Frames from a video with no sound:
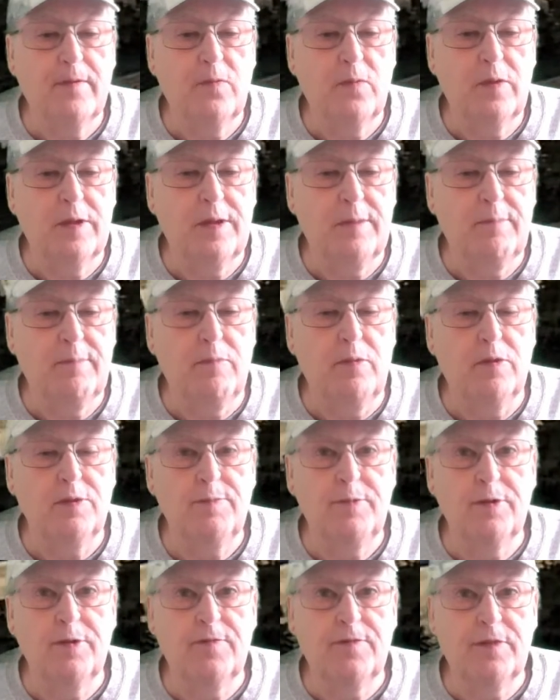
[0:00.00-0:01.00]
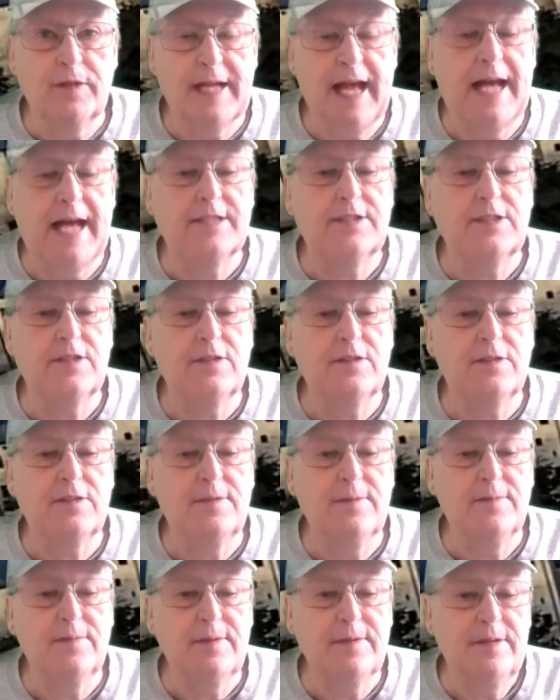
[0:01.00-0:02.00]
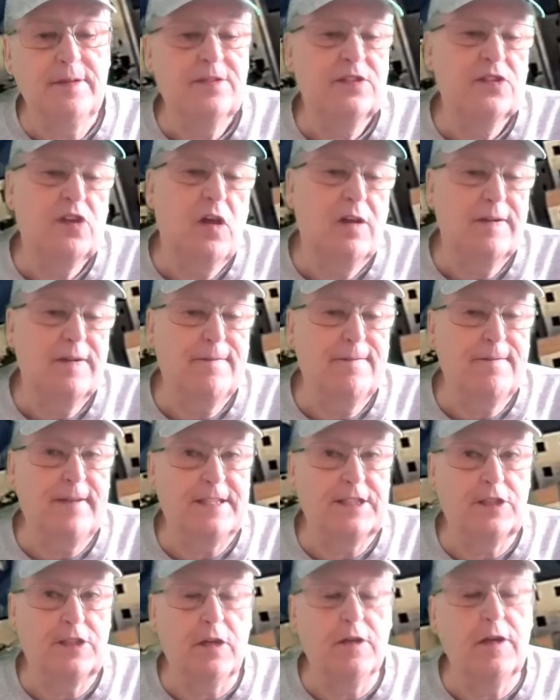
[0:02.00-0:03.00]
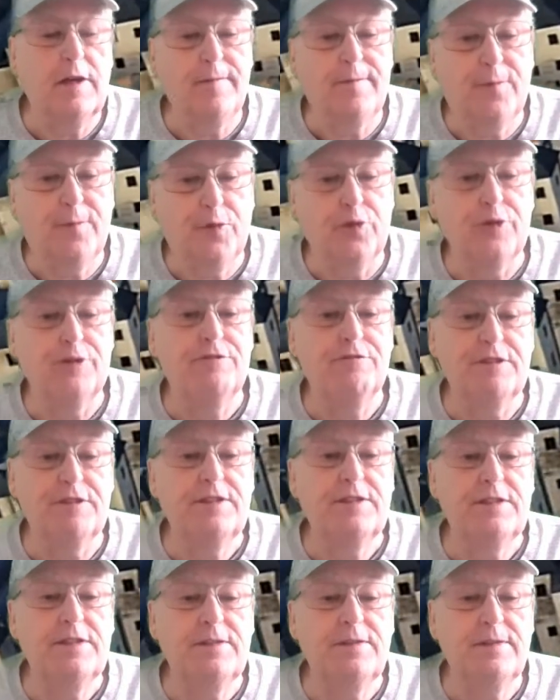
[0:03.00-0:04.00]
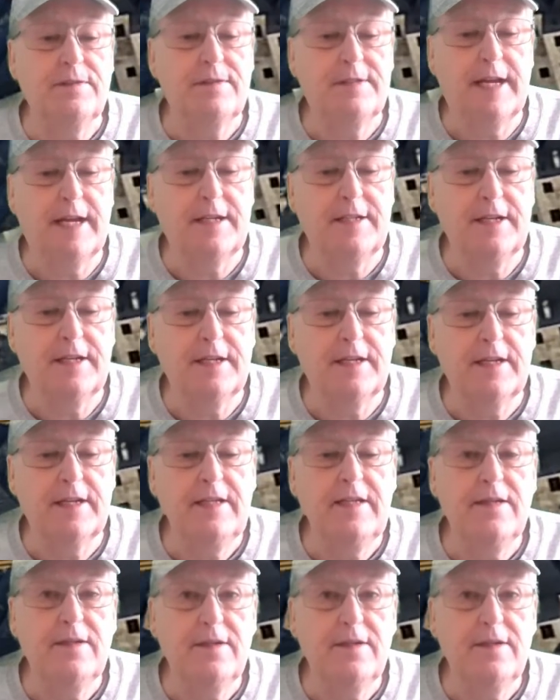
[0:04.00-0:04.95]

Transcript: One of the most beautiful castles. It's called a Festung, a fortress technically.